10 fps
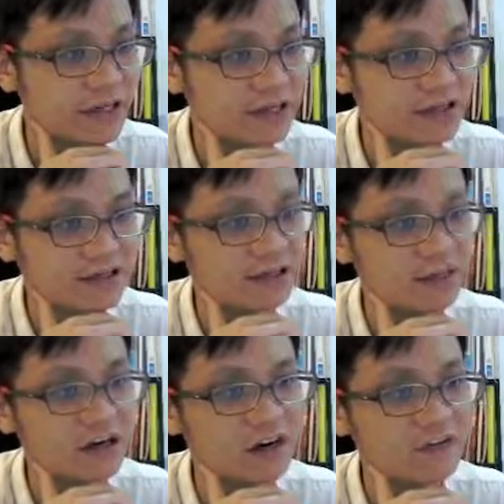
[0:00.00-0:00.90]
in the
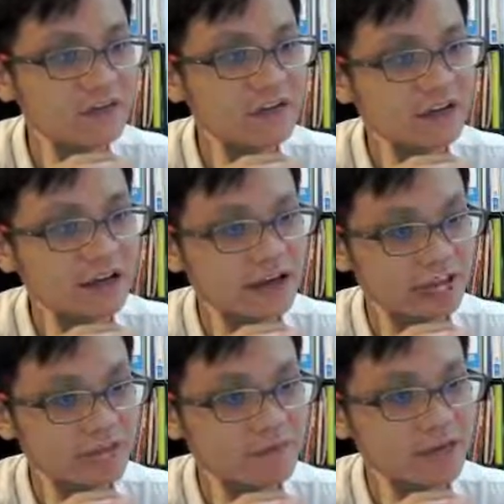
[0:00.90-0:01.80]
symbol of
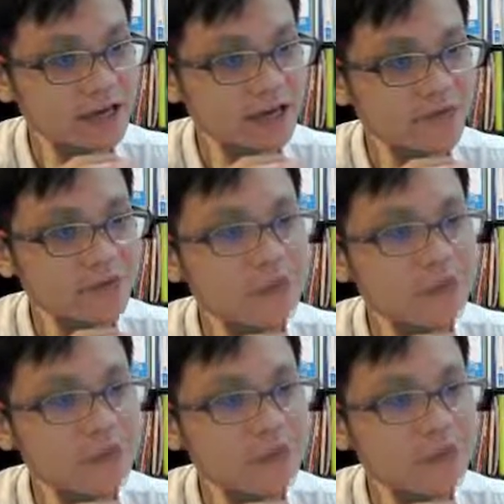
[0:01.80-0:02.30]
mmHg.